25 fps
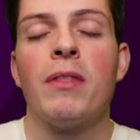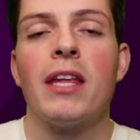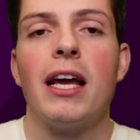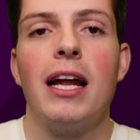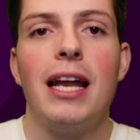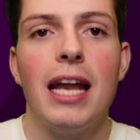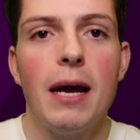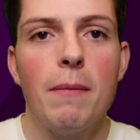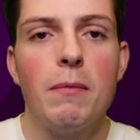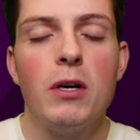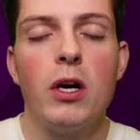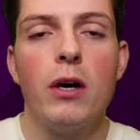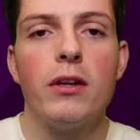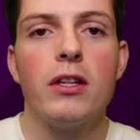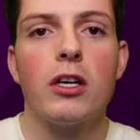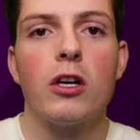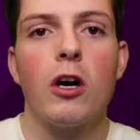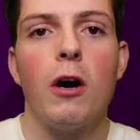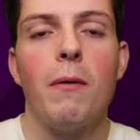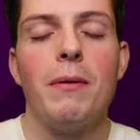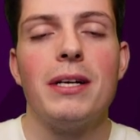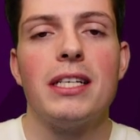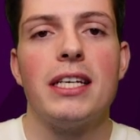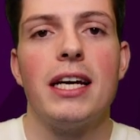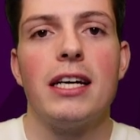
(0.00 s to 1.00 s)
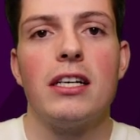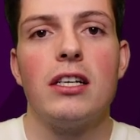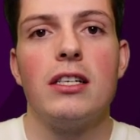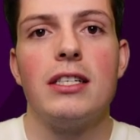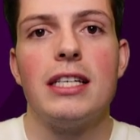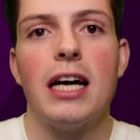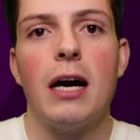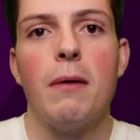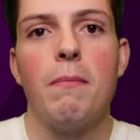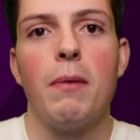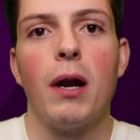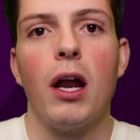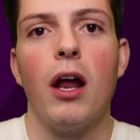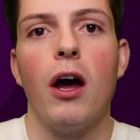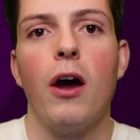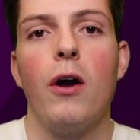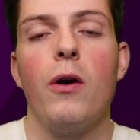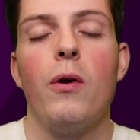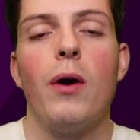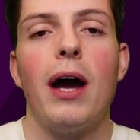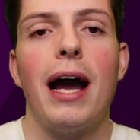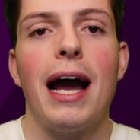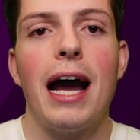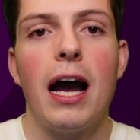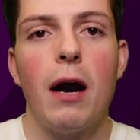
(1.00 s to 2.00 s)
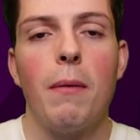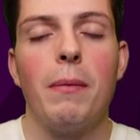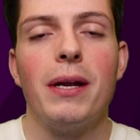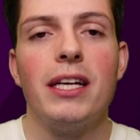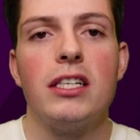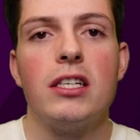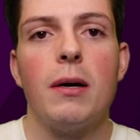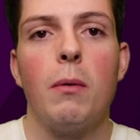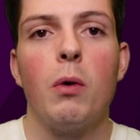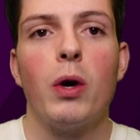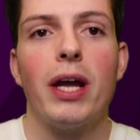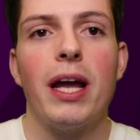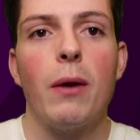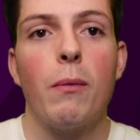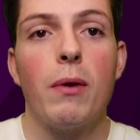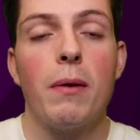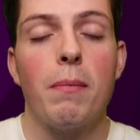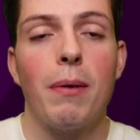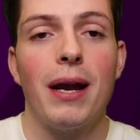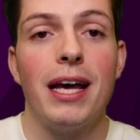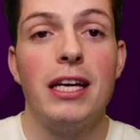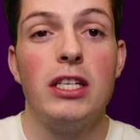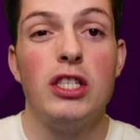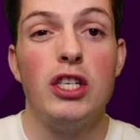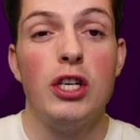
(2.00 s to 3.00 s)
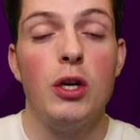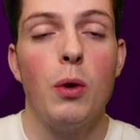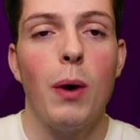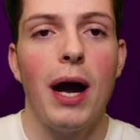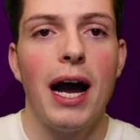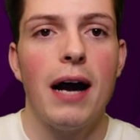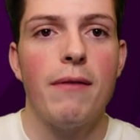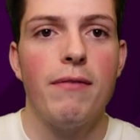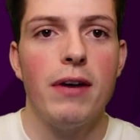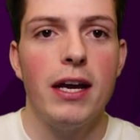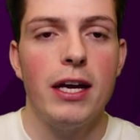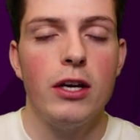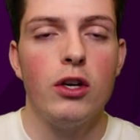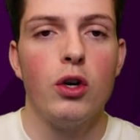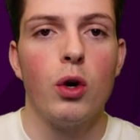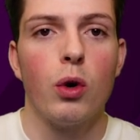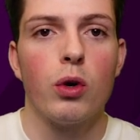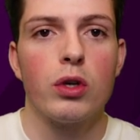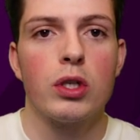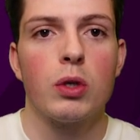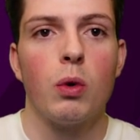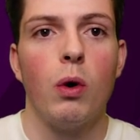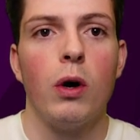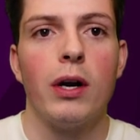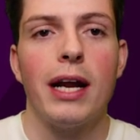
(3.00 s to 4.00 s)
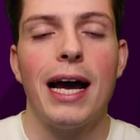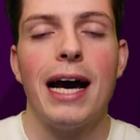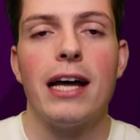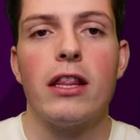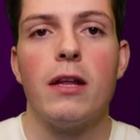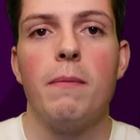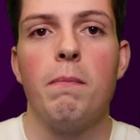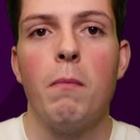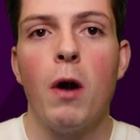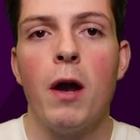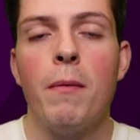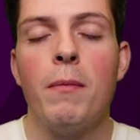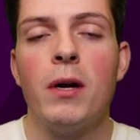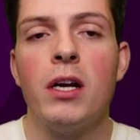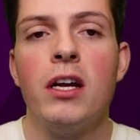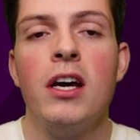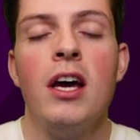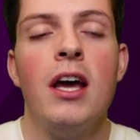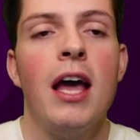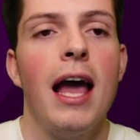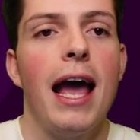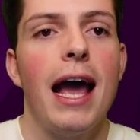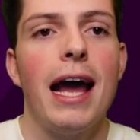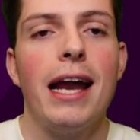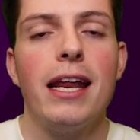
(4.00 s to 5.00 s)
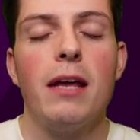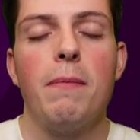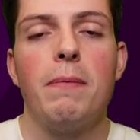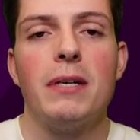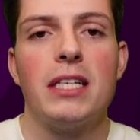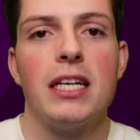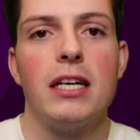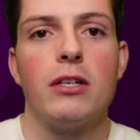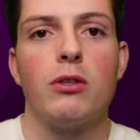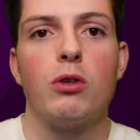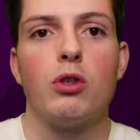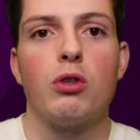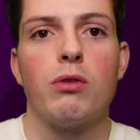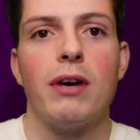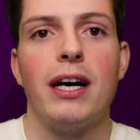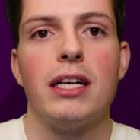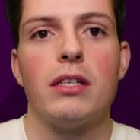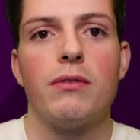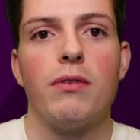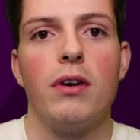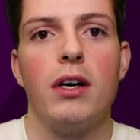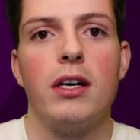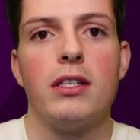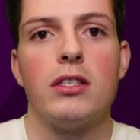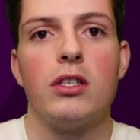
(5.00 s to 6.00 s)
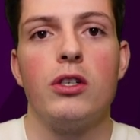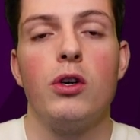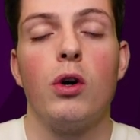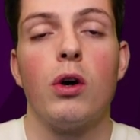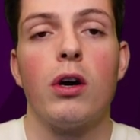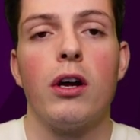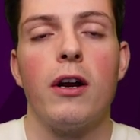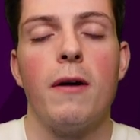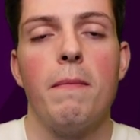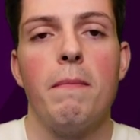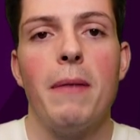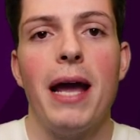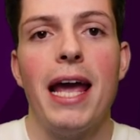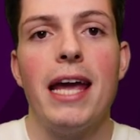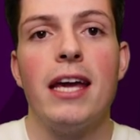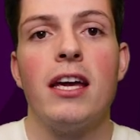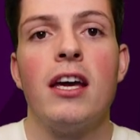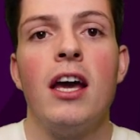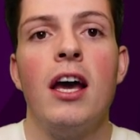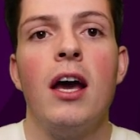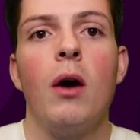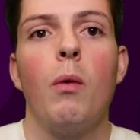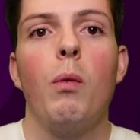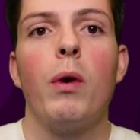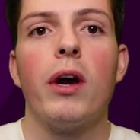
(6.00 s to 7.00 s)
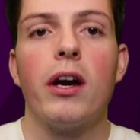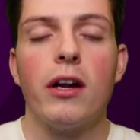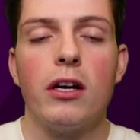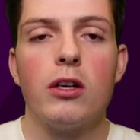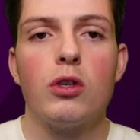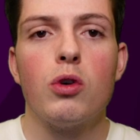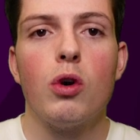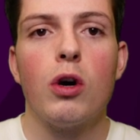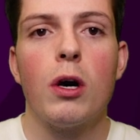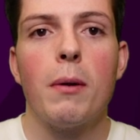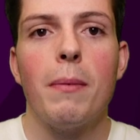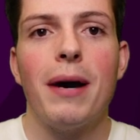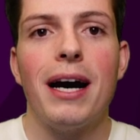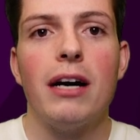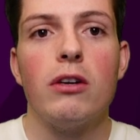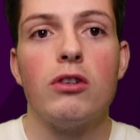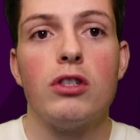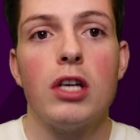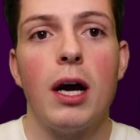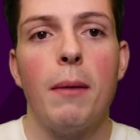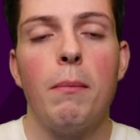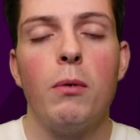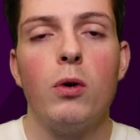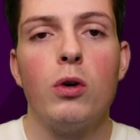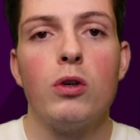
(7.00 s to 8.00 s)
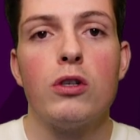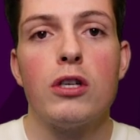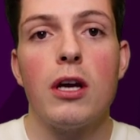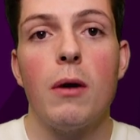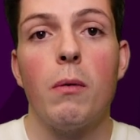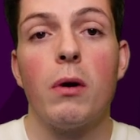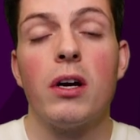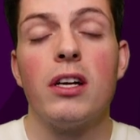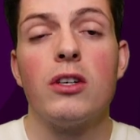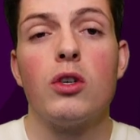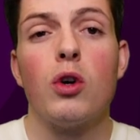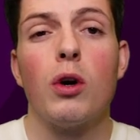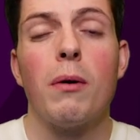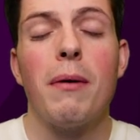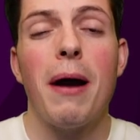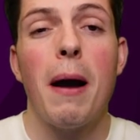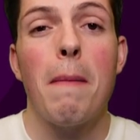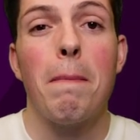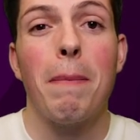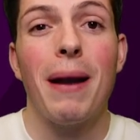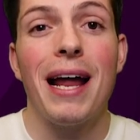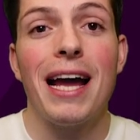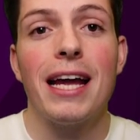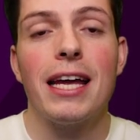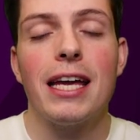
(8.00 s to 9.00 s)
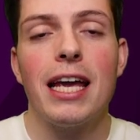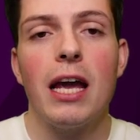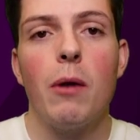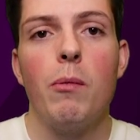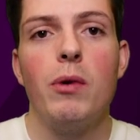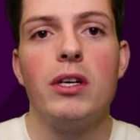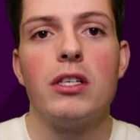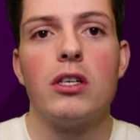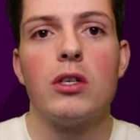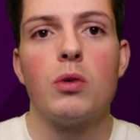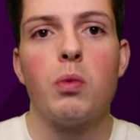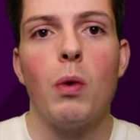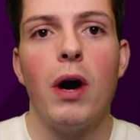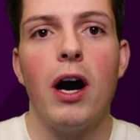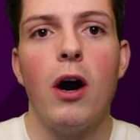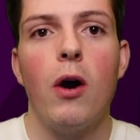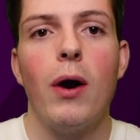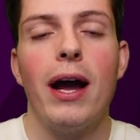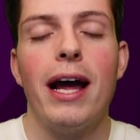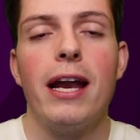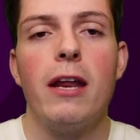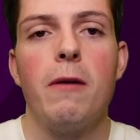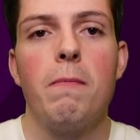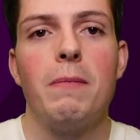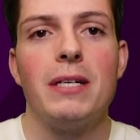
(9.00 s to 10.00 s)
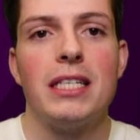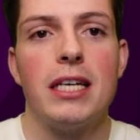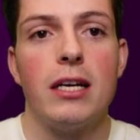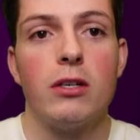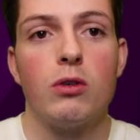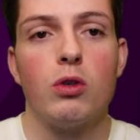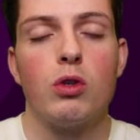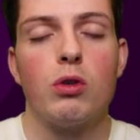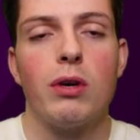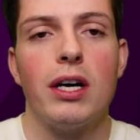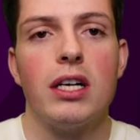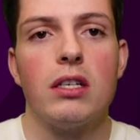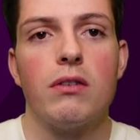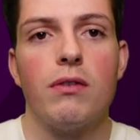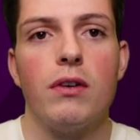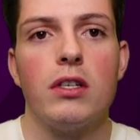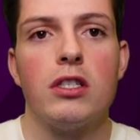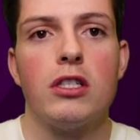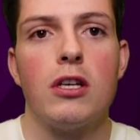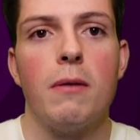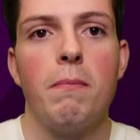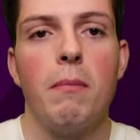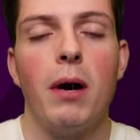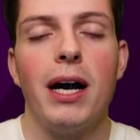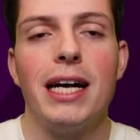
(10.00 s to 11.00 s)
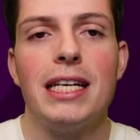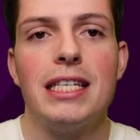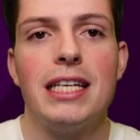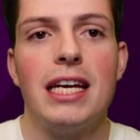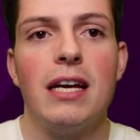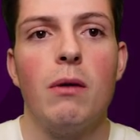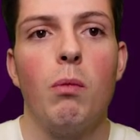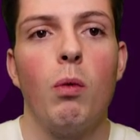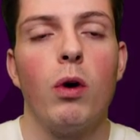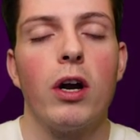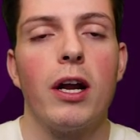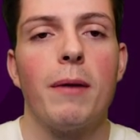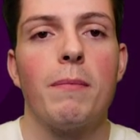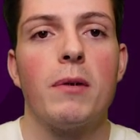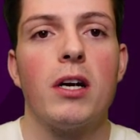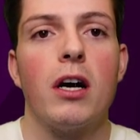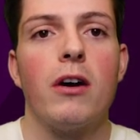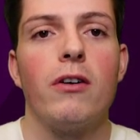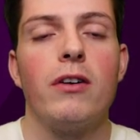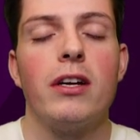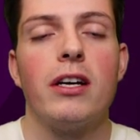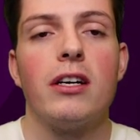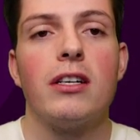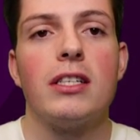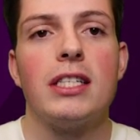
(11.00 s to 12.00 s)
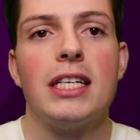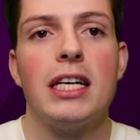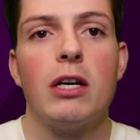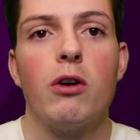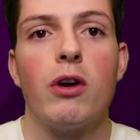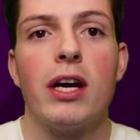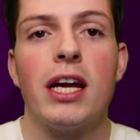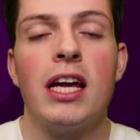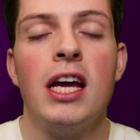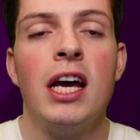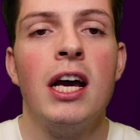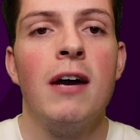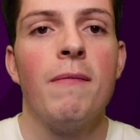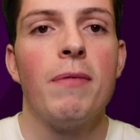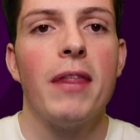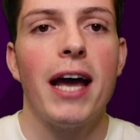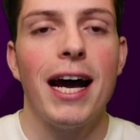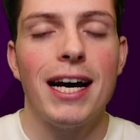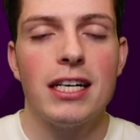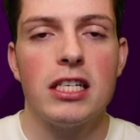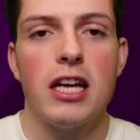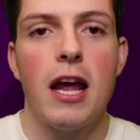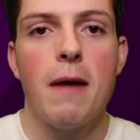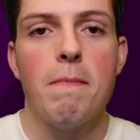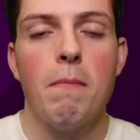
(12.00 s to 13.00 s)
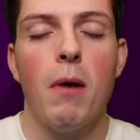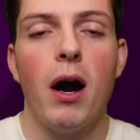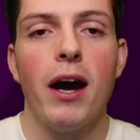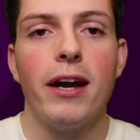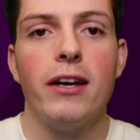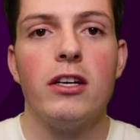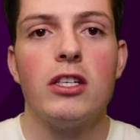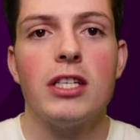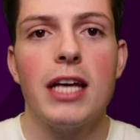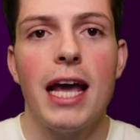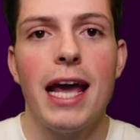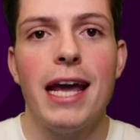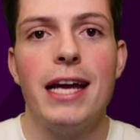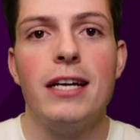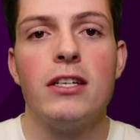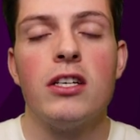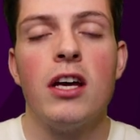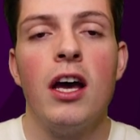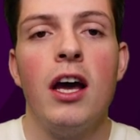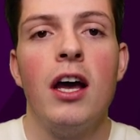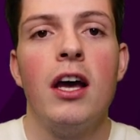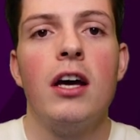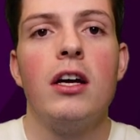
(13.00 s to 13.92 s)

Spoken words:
Let me know in the comment section down below how many double game week players you have in your squad at the moment, any potential transfers you're going to make. We're going to talk about doubles, we're going to talk about blank game weeks as well, any potential transfers to my team, what I'm currently considering as a -8.